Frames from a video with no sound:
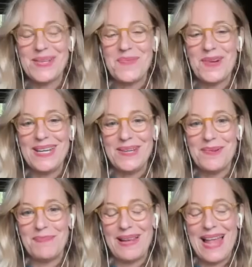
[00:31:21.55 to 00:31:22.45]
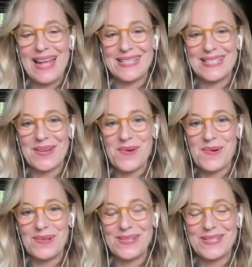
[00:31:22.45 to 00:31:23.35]
what are your plans and
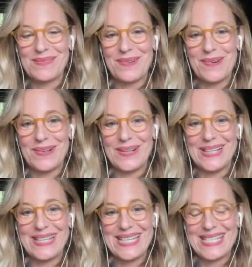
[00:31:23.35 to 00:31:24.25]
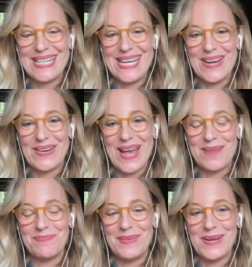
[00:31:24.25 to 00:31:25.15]
goals for this year
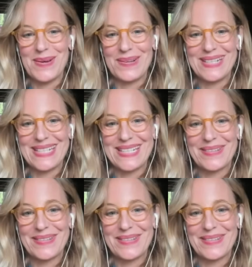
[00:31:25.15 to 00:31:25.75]
and beyond?